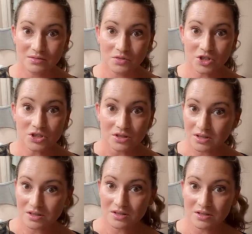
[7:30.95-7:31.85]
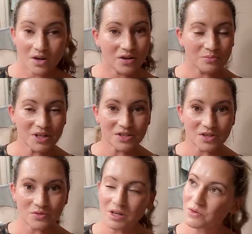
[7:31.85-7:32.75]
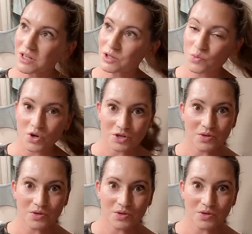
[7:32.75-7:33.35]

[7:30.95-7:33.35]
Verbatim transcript: which is, you know, in Minnesota, like we get the worst.